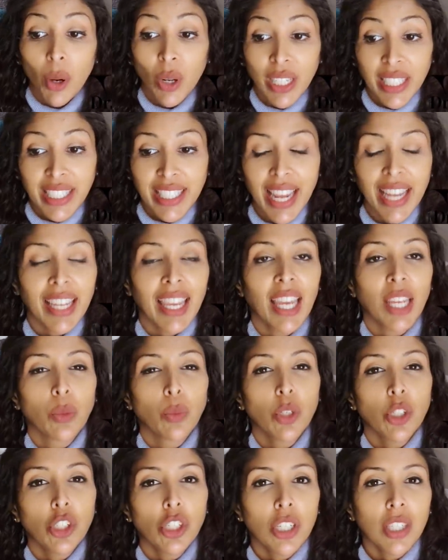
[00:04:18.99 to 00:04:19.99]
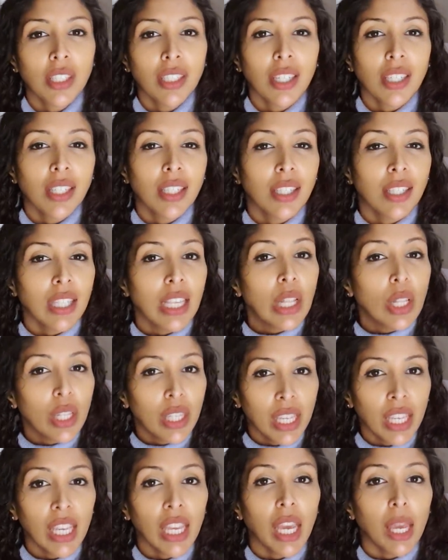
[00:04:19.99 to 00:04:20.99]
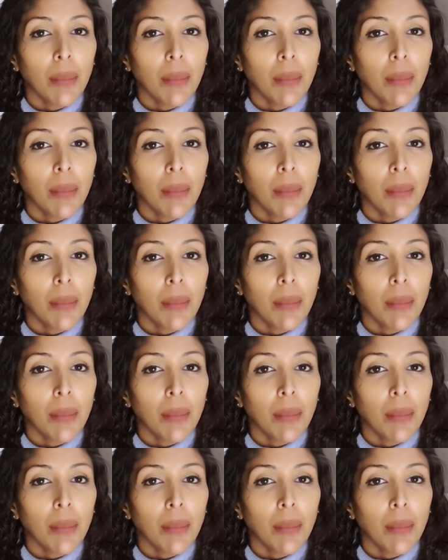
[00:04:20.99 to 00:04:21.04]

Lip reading: polydecane, which is a silky